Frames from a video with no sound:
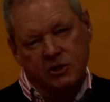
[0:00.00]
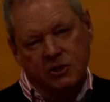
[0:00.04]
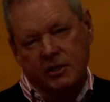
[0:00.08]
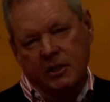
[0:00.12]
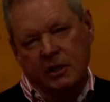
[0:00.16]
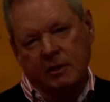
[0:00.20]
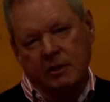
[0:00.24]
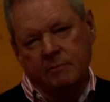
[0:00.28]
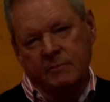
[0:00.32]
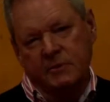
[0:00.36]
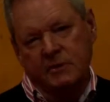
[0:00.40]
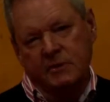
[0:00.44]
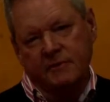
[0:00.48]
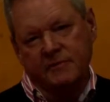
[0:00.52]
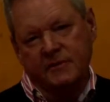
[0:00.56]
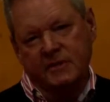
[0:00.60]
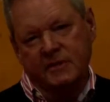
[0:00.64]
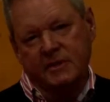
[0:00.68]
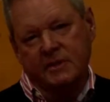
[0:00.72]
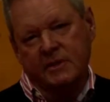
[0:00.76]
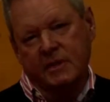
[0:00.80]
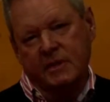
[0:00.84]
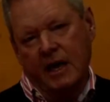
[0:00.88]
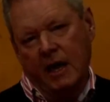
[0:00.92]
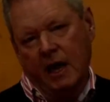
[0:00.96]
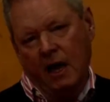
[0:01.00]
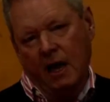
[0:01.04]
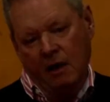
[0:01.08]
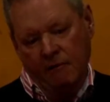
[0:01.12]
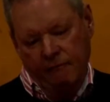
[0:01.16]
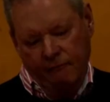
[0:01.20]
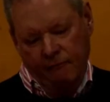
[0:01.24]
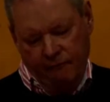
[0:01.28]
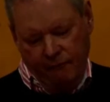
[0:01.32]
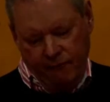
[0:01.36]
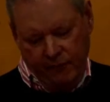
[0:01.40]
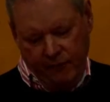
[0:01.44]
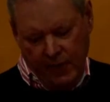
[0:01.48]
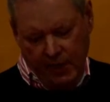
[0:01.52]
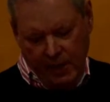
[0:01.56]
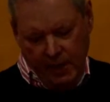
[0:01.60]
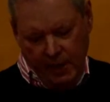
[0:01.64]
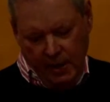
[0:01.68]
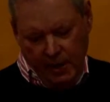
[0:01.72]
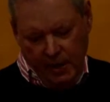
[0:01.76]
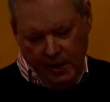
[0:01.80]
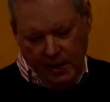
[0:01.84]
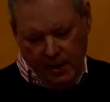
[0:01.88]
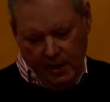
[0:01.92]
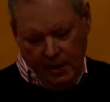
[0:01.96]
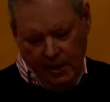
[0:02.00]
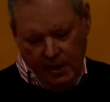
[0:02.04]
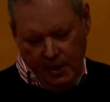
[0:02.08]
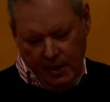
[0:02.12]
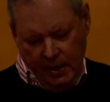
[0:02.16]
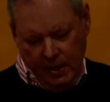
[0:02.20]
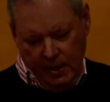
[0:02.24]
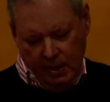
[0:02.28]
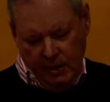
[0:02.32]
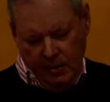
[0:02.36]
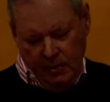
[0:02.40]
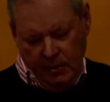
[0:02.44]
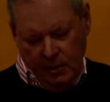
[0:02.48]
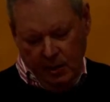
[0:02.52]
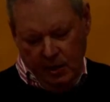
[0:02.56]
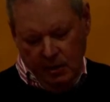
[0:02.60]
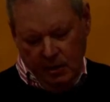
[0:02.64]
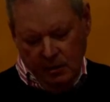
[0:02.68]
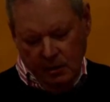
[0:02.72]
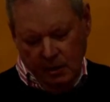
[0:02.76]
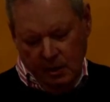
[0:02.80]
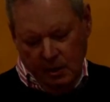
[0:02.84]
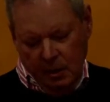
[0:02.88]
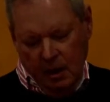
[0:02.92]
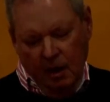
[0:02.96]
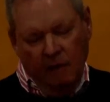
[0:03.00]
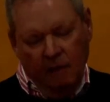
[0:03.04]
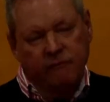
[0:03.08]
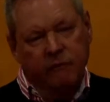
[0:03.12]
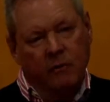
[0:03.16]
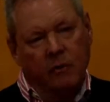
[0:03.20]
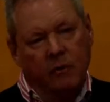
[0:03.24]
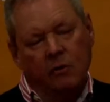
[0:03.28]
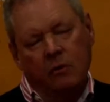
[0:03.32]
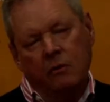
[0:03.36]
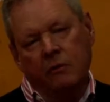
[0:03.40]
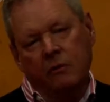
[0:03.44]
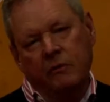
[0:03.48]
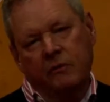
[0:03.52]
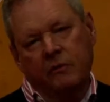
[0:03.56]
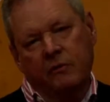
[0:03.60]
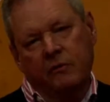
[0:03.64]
teams of staff, and I've learnt,